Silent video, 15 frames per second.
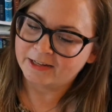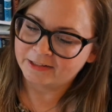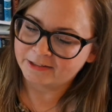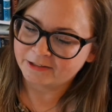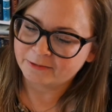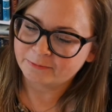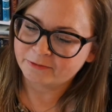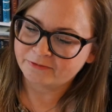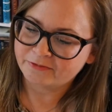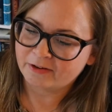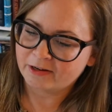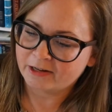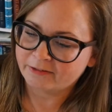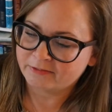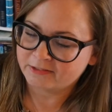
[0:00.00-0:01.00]
Number
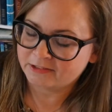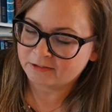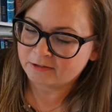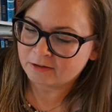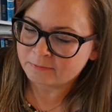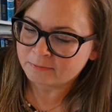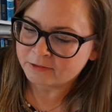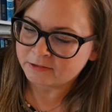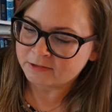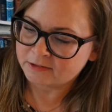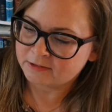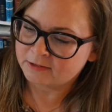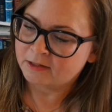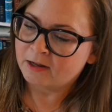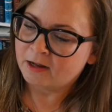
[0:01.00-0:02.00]
5 is
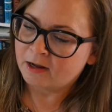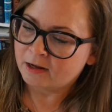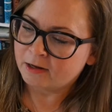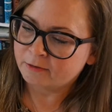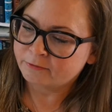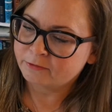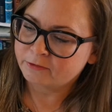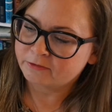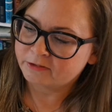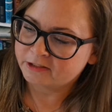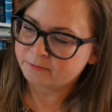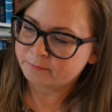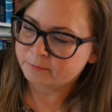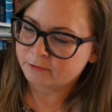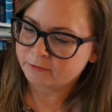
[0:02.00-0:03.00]
comments. How do you
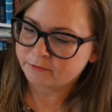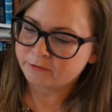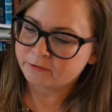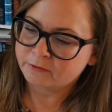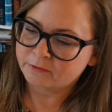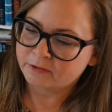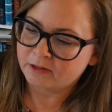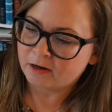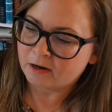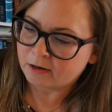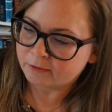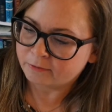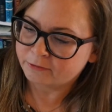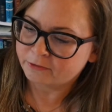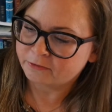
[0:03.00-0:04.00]
respond to the
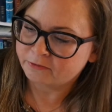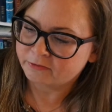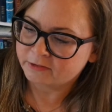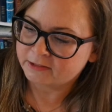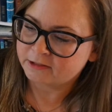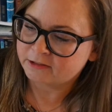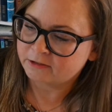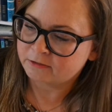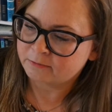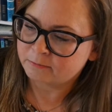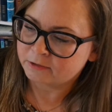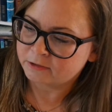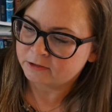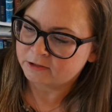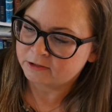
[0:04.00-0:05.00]
"how do you read so
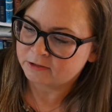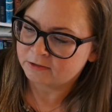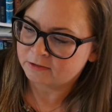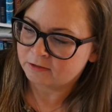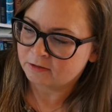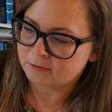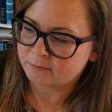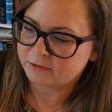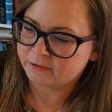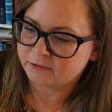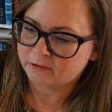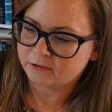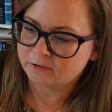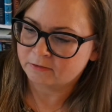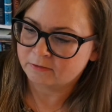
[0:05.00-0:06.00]
much"
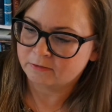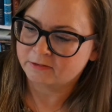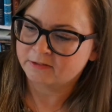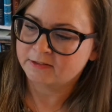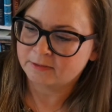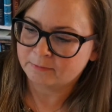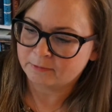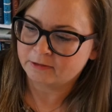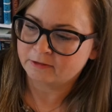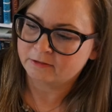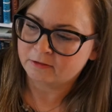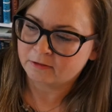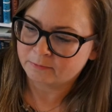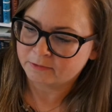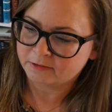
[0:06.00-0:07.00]
comment or similar
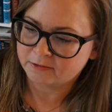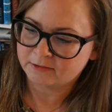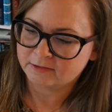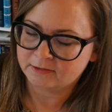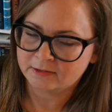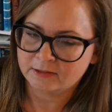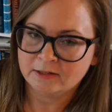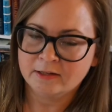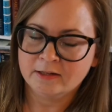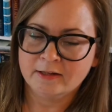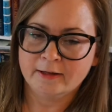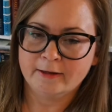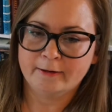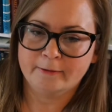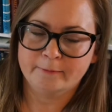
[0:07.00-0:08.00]
comments?
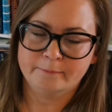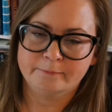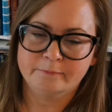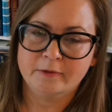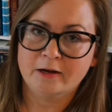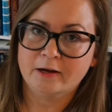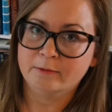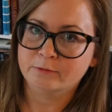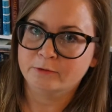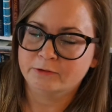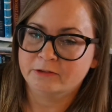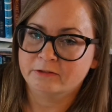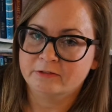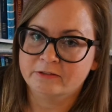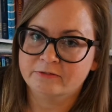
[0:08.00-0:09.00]
I'm
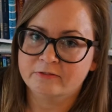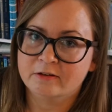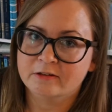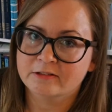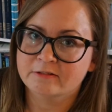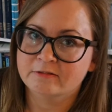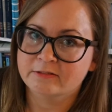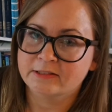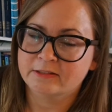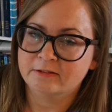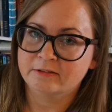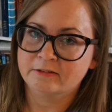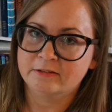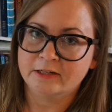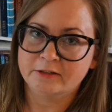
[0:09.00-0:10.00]
not a very fast
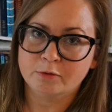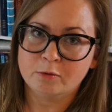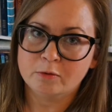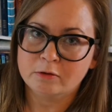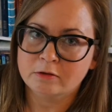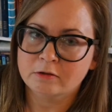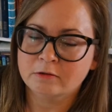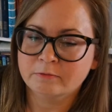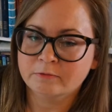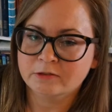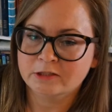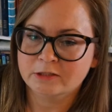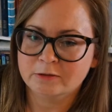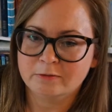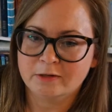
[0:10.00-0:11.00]
reader at all,
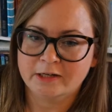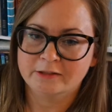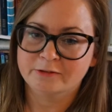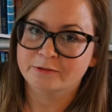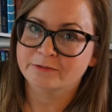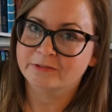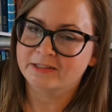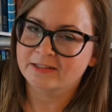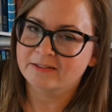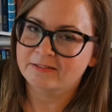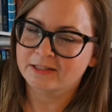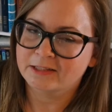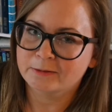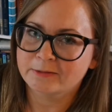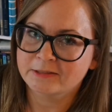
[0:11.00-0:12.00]
so I don't get
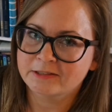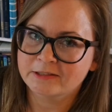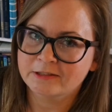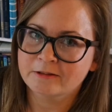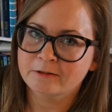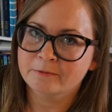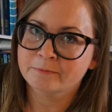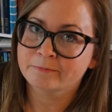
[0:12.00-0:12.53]
that question.